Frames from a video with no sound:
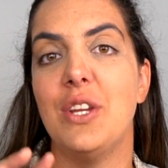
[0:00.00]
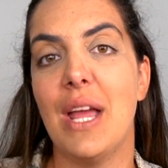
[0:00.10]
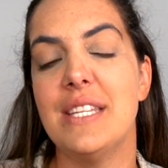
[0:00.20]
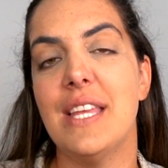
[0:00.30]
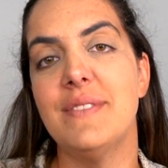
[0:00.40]

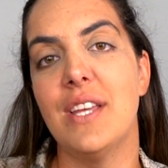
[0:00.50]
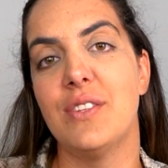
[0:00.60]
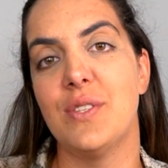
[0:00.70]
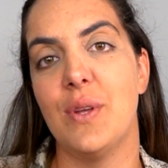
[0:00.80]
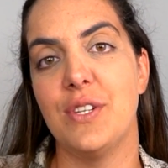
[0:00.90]
guys have to
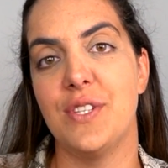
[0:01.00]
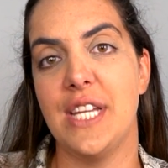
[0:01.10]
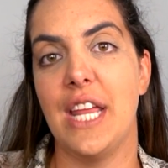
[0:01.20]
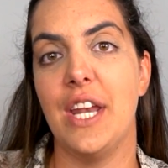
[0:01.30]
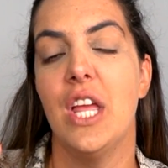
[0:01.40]
also
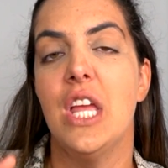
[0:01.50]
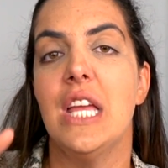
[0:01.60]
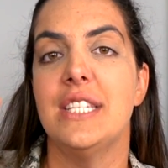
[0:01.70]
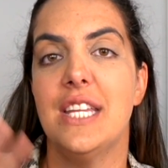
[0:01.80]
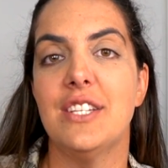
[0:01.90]
understand,
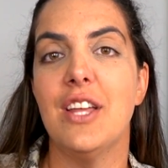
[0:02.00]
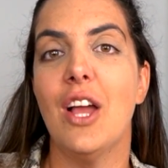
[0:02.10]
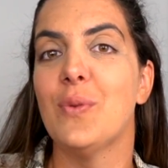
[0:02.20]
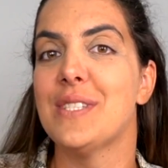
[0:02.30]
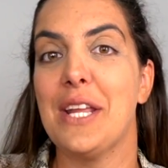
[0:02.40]

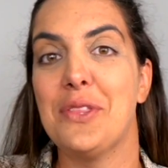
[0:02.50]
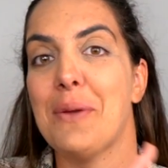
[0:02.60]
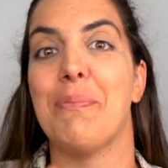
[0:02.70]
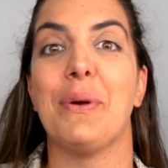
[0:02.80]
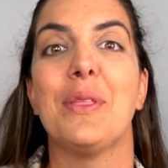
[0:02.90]
TikTok was like the
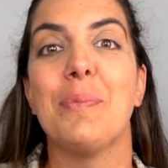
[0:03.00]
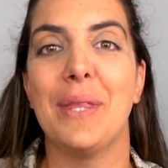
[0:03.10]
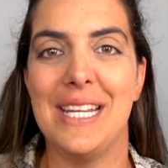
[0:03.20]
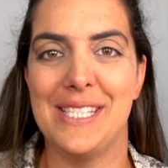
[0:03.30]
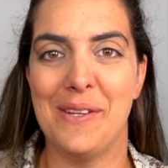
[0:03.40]

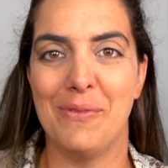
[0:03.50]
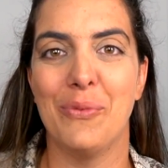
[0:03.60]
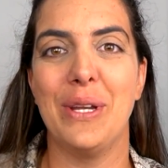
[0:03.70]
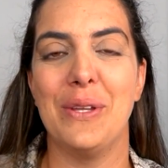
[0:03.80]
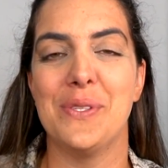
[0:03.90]
birthplace of
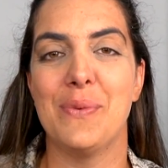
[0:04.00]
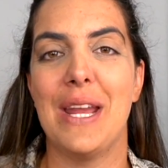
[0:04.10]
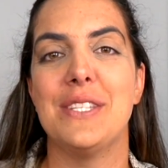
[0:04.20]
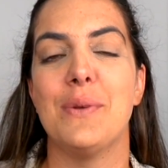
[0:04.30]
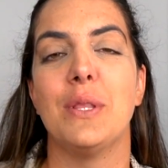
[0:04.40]
reels,
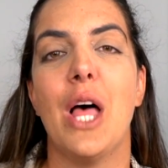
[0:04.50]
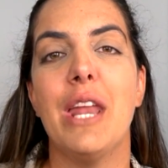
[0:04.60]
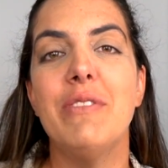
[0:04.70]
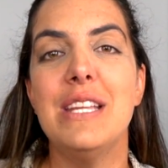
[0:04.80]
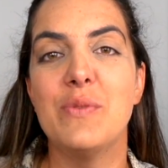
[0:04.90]
right? So a lot
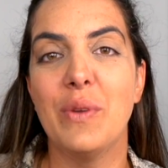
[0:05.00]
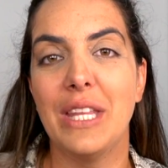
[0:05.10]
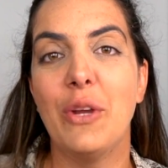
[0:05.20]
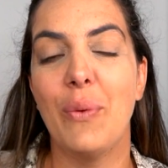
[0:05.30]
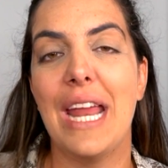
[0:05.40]
of these really
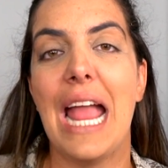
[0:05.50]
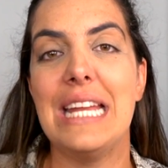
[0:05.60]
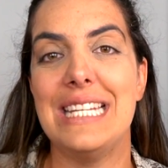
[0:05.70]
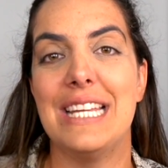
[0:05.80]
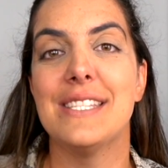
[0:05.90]
great
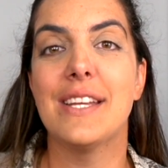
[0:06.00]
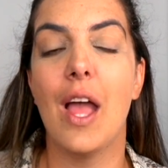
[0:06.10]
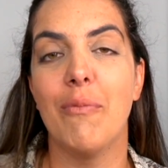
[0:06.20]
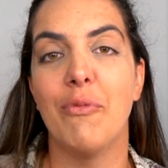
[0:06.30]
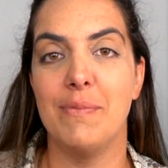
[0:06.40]
ideas
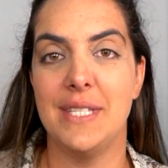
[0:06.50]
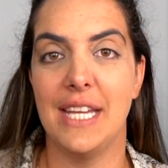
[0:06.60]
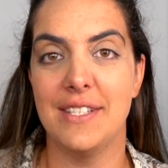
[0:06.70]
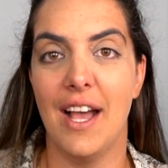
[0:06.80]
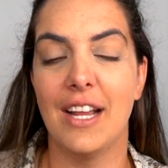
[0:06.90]
come from
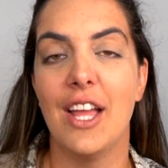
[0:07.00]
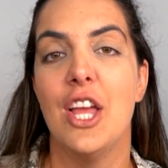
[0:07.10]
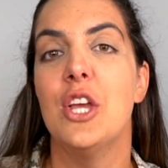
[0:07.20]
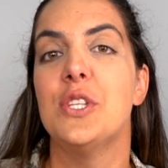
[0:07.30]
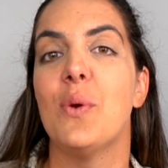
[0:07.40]
TikTok.
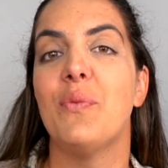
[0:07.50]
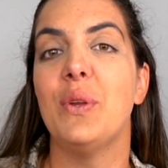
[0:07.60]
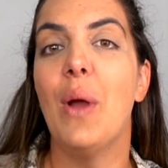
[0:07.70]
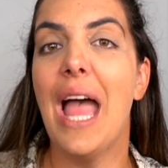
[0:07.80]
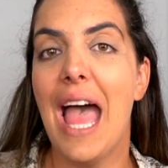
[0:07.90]
So if
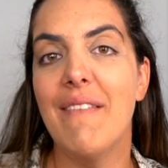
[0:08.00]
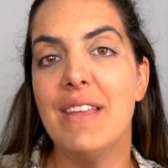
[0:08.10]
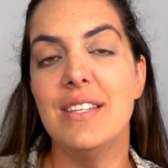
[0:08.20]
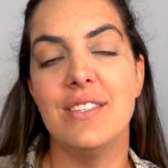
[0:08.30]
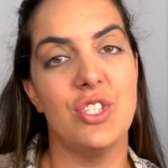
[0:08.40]
you
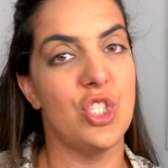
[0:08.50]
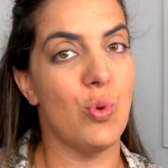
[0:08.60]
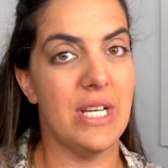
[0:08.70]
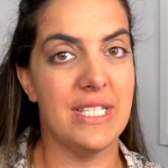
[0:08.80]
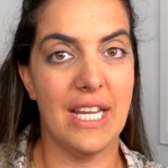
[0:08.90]
haven't
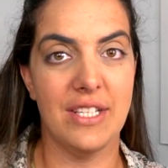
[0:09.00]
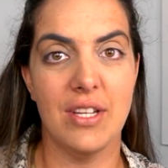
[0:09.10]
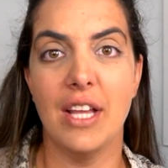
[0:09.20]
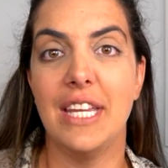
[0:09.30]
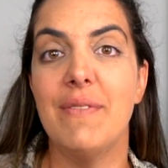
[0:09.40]
joined
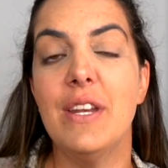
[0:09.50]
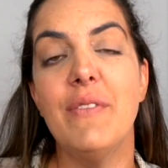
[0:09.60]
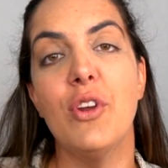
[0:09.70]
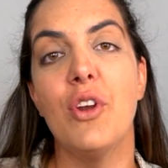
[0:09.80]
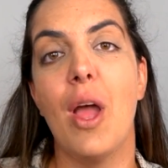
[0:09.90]
TikTok, even
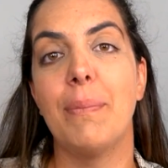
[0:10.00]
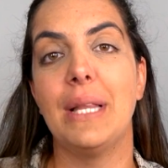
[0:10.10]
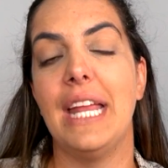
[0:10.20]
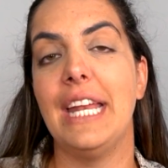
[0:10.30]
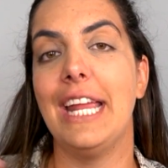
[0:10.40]
if you're not
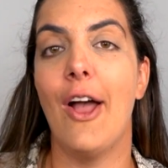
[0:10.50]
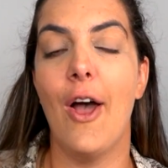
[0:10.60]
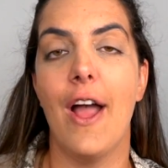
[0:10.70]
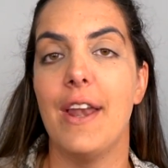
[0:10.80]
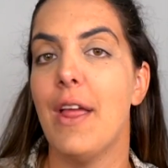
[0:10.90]
planning
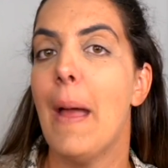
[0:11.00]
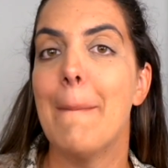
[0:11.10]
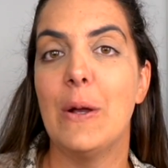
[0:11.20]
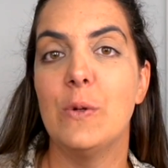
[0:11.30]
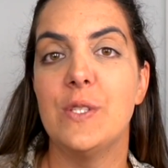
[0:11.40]
on
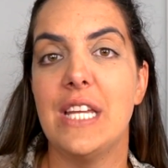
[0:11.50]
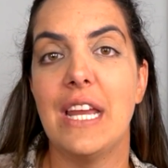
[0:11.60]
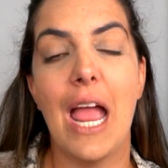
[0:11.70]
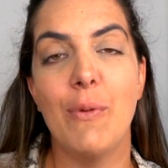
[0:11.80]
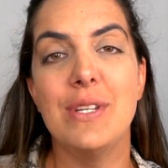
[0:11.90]
posting,
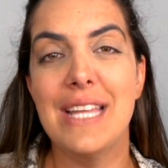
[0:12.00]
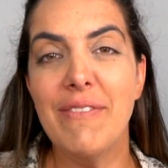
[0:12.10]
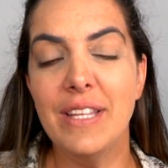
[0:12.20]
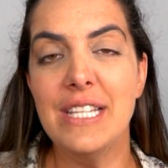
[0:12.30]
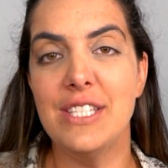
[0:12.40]
I would
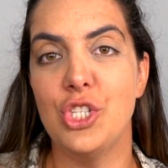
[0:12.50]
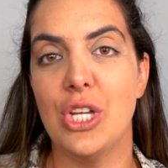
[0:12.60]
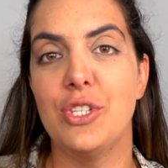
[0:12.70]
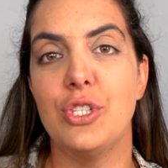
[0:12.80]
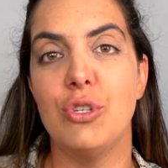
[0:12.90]
definitely
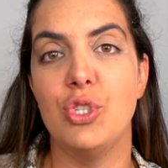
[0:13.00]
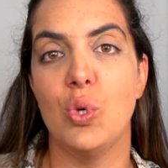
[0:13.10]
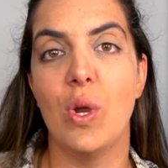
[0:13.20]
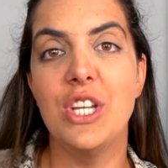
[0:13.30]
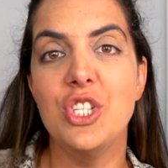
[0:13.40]
suggest you
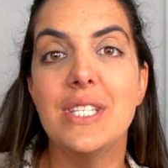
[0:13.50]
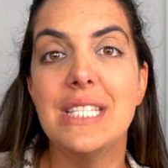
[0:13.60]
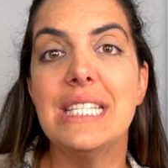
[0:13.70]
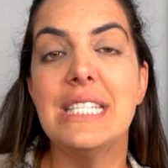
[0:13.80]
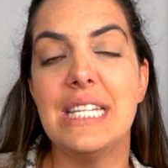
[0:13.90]
join just
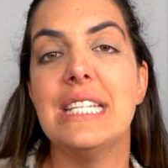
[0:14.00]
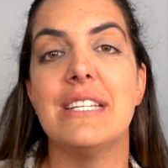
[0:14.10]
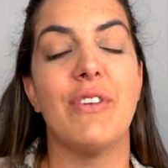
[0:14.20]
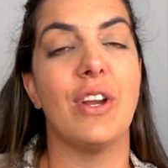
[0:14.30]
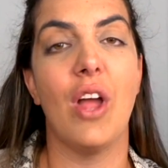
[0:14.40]
to see
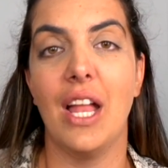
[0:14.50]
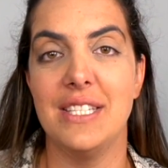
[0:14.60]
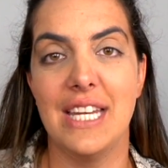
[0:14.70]
different content